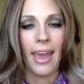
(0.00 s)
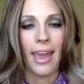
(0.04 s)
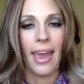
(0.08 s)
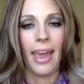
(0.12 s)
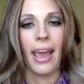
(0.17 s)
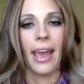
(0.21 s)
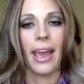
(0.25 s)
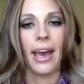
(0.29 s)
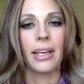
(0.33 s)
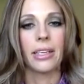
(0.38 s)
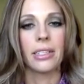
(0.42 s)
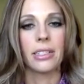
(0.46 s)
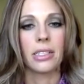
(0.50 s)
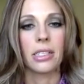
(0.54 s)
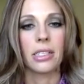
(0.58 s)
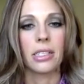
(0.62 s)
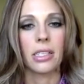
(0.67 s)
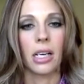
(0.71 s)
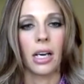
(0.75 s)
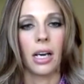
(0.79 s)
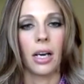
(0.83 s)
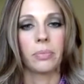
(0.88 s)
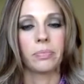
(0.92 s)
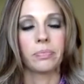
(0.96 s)
And
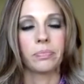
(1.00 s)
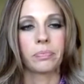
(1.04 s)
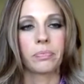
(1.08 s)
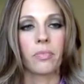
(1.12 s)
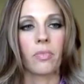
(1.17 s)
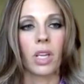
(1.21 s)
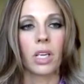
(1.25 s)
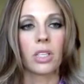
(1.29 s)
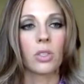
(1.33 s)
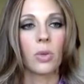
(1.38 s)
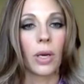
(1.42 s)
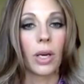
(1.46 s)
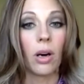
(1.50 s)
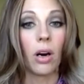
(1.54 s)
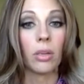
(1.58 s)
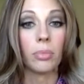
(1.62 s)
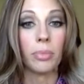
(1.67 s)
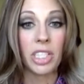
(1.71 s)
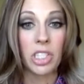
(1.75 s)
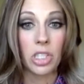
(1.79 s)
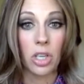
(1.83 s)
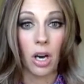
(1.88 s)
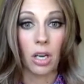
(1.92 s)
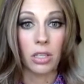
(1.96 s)
um, so I
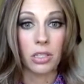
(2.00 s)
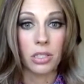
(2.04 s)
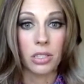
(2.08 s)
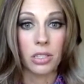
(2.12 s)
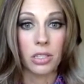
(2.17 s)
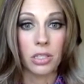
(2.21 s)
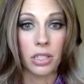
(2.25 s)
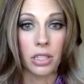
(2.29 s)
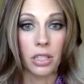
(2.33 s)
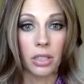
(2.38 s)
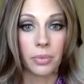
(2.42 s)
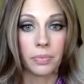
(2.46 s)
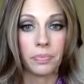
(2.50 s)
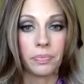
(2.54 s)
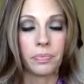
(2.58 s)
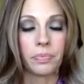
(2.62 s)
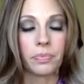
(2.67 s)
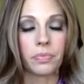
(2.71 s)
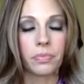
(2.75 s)
called my doctor,